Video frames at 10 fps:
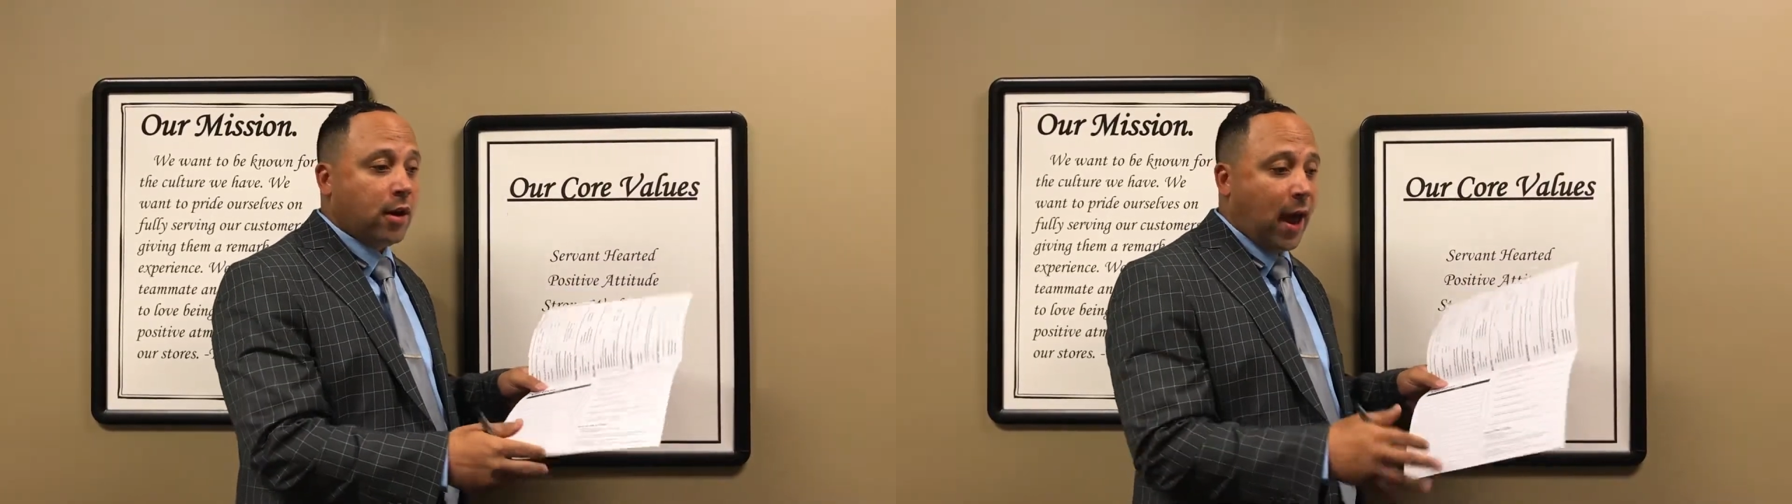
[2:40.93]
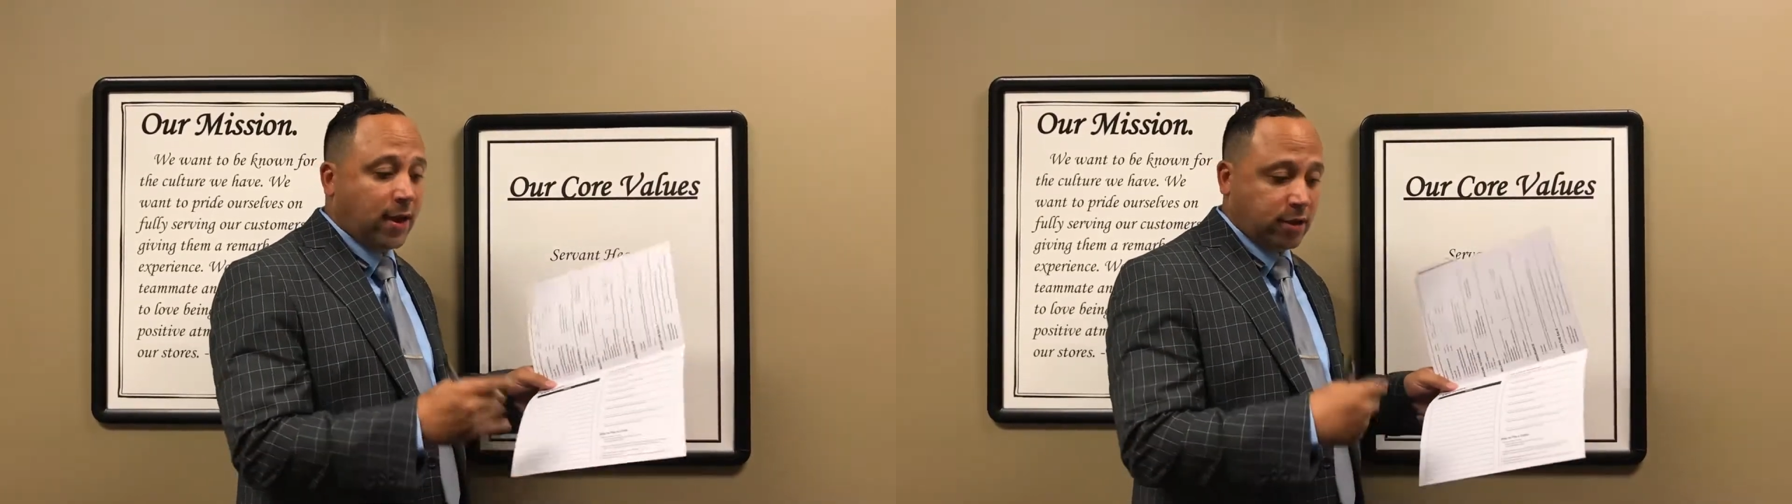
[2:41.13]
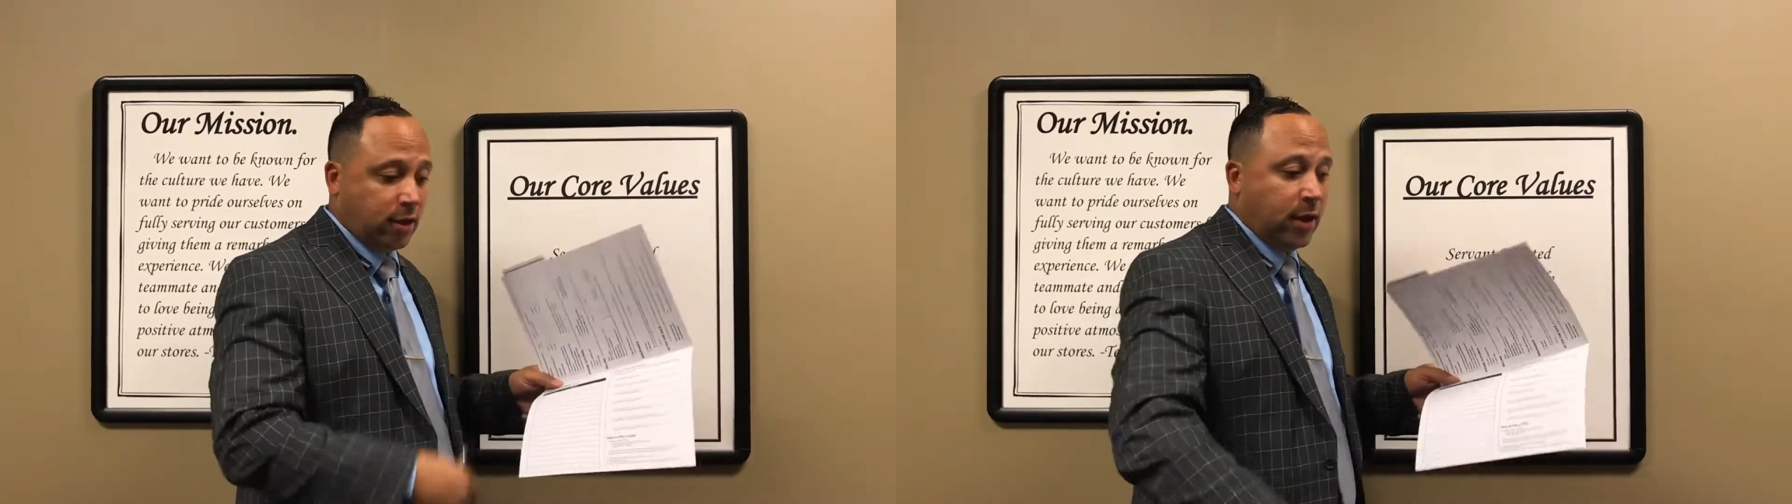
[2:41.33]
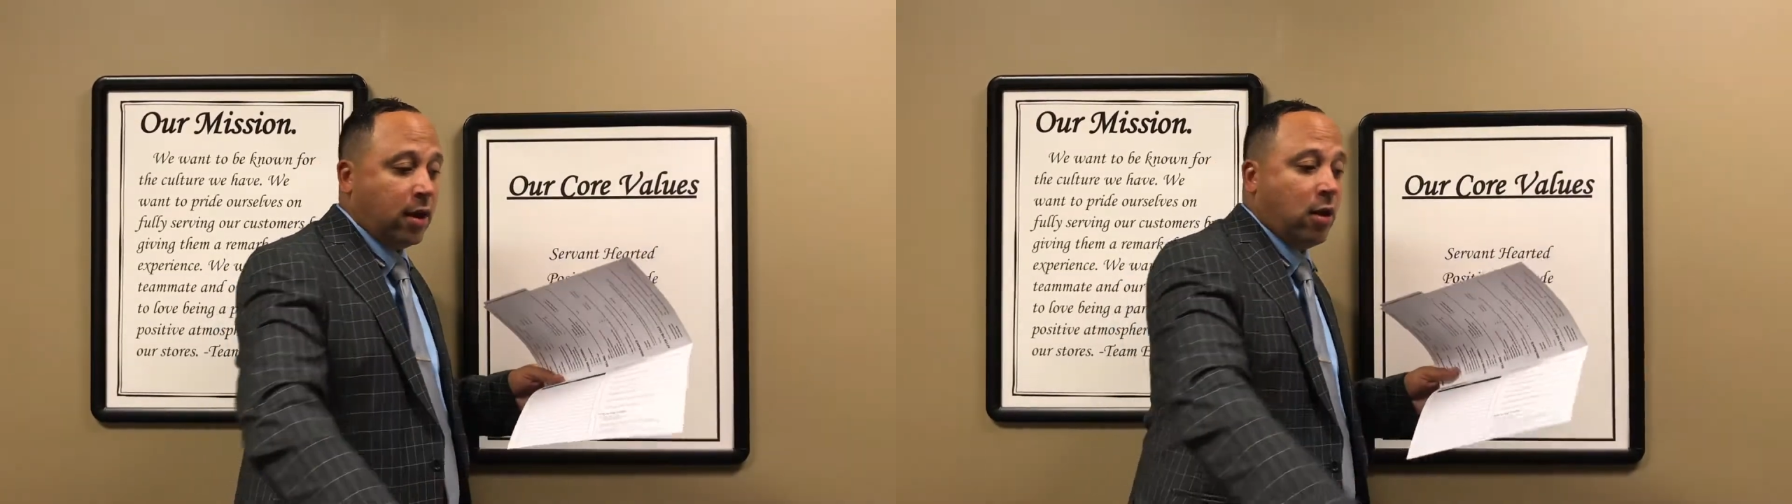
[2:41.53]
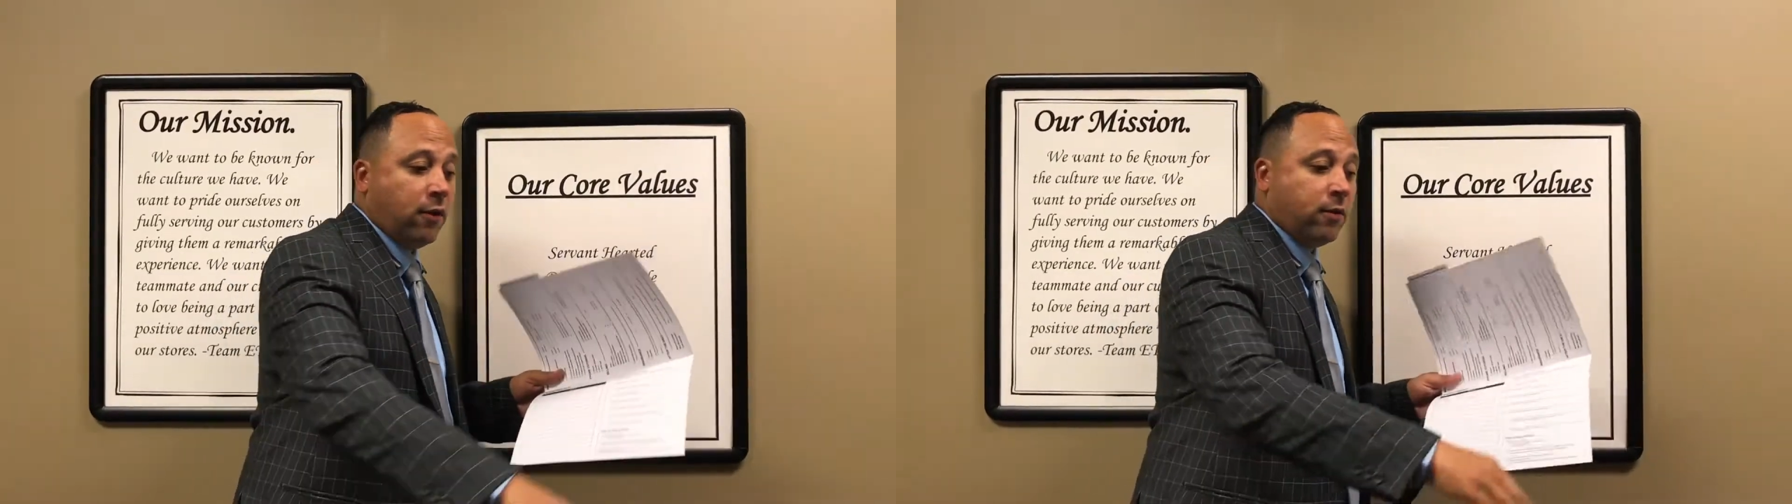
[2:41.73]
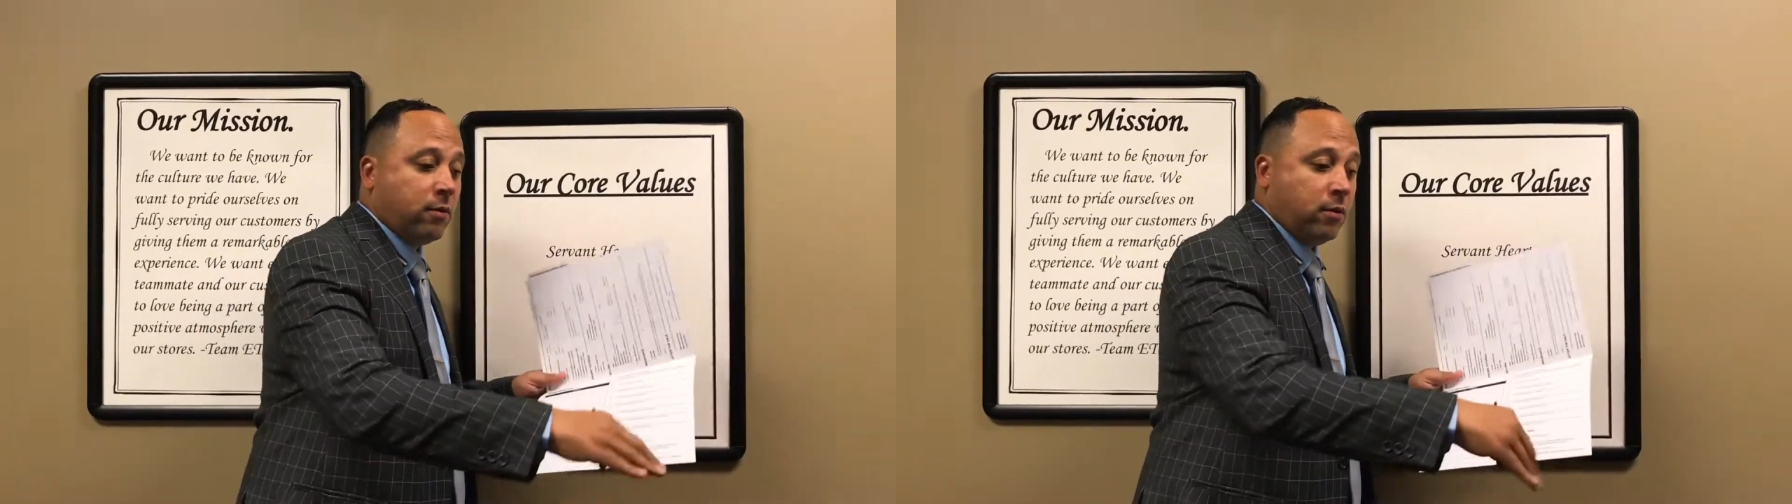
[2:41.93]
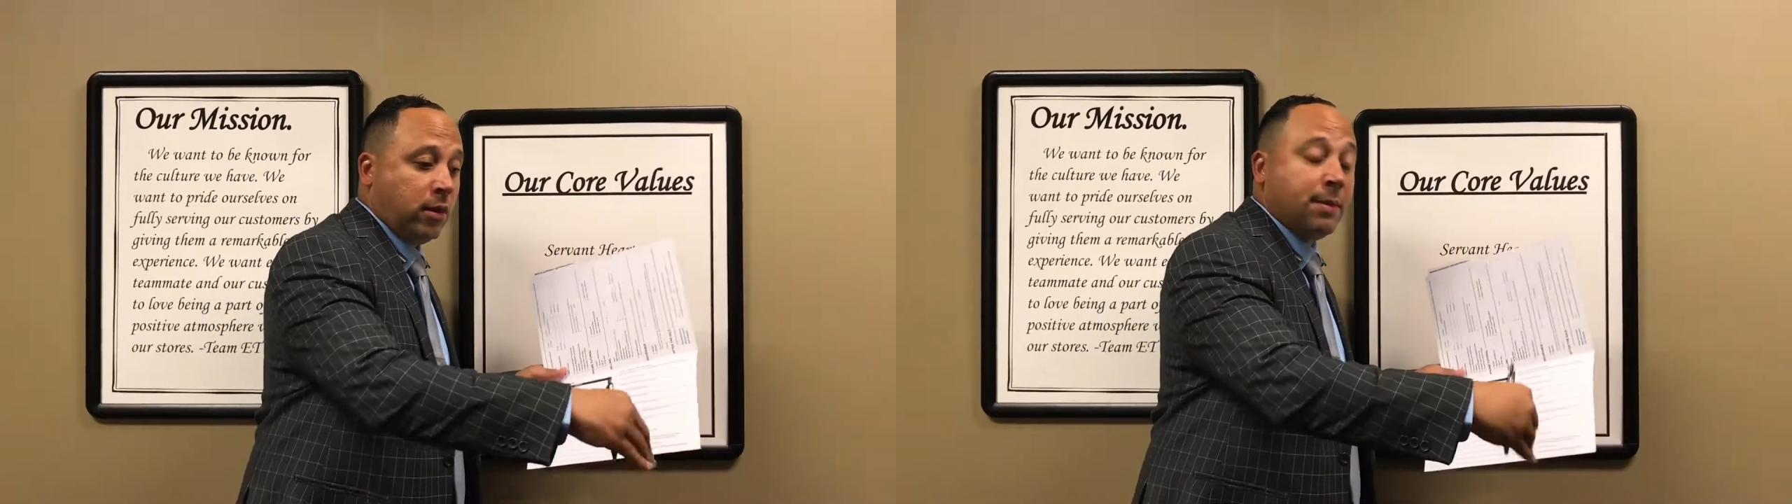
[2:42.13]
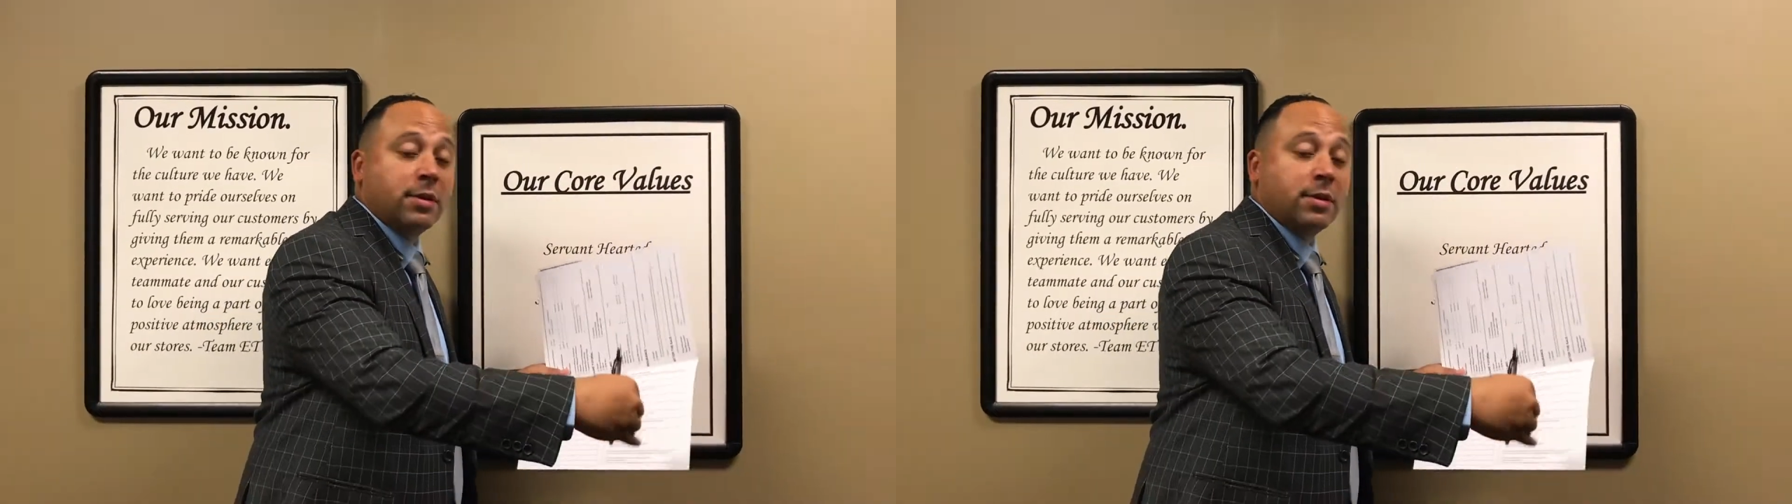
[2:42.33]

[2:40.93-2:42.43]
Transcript: actually get